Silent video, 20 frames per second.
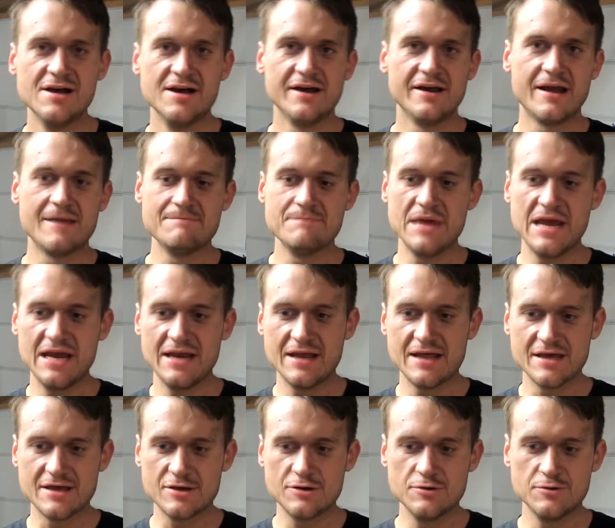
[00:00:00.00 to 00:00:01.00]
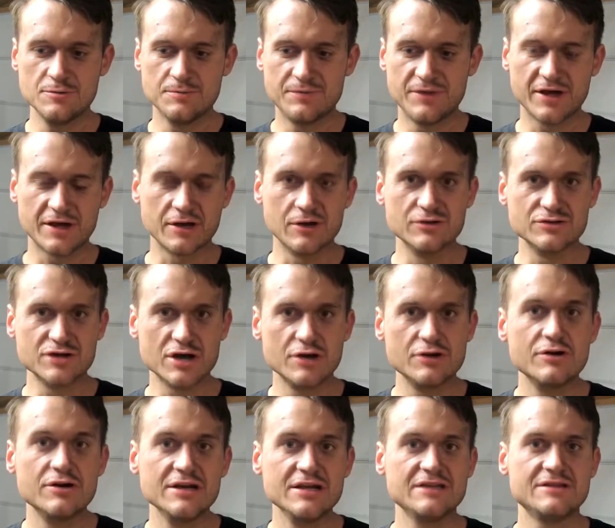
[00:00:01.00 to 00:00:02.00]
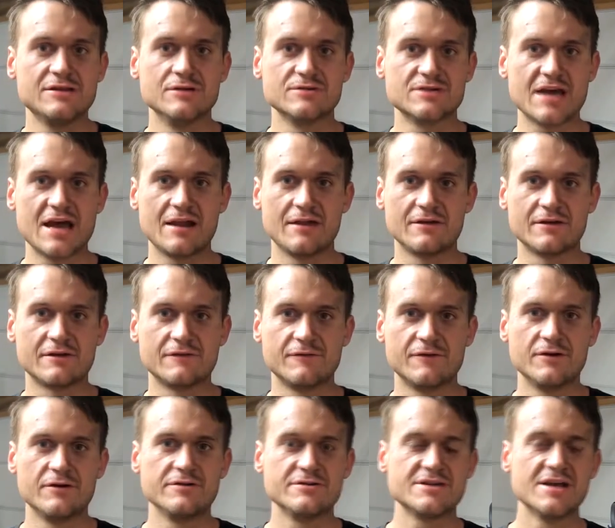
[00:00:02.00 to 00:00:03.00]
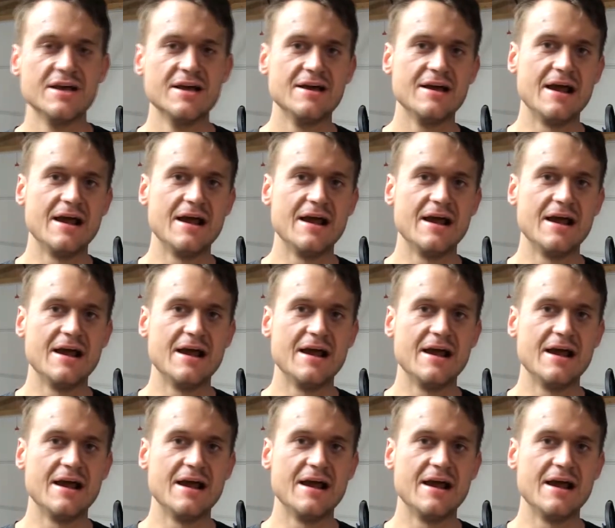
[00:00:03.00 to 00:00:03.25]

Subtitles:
and I made a hoop that goes underneath those catalytic converters